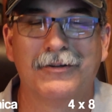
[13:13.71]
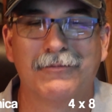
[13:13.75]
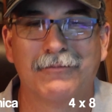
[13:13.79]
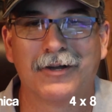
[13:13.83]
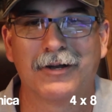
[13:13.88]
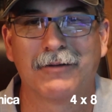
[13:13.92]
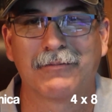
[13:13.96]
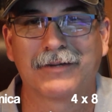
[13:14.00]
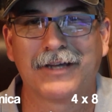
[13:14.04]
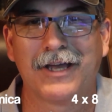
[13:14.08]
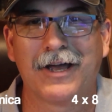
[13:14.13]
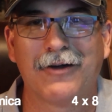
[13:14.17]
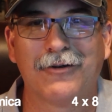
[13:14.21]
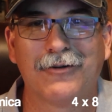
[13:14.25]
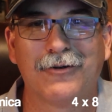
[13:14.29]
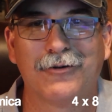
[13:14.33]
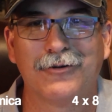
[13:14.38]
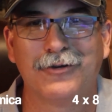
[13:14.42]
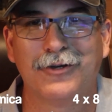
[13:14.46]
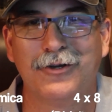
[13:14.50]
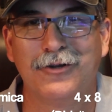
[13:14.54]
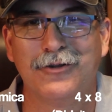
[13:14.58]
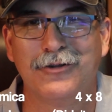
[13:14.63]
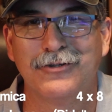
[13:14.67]
but I'm counting
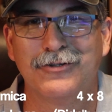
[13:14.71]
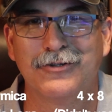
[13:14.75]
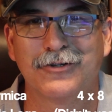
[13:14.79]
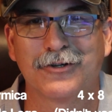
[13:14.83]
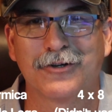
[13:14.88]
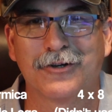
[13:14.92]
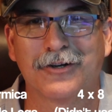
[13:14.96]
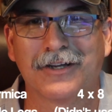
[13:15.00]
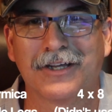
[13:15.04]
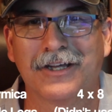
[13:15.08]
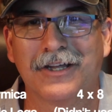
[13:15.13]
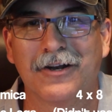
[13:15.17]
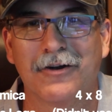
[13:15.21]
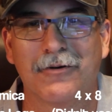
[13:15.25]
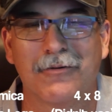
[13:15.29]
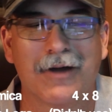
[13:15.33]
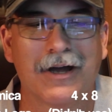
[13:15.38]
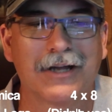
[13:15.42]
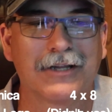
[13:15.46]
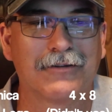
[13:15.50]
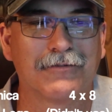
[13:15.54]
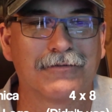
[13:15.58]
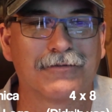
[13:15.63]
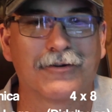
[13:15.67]
on you that you're going to get it
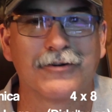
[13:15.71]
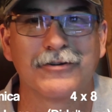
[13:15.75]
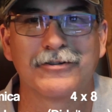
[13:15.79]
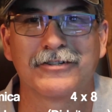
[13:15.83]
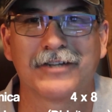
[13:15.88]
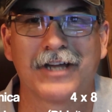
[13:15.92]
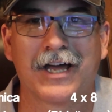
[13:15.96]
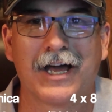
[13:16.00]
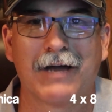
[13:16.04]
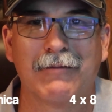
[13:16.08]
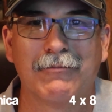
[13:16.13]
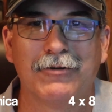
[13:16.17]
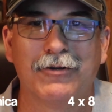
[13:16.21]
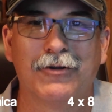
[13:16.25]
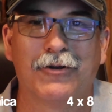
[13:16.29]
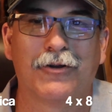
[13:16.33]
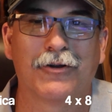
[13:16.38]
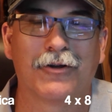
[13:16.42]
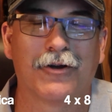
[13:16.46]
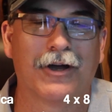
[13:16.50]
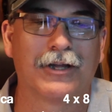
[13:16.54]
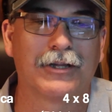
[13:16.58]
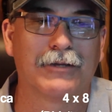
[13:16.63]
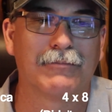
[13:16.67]
right the first time, and you're
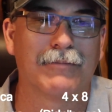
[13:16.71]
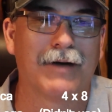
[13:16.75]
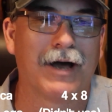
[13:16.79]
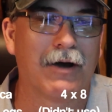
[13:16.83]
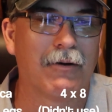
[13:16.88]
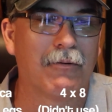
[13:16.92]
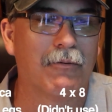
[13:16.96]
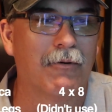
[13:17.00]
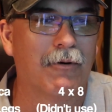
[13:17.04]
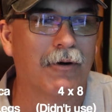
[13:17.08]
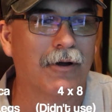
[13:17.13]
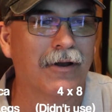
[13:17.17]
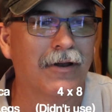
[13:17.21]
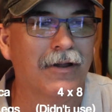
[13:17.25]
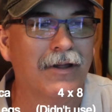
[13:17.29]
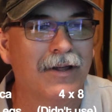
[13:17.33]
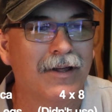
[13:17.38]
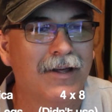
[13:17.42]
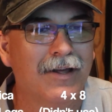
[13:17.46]
only going to have to buy 1.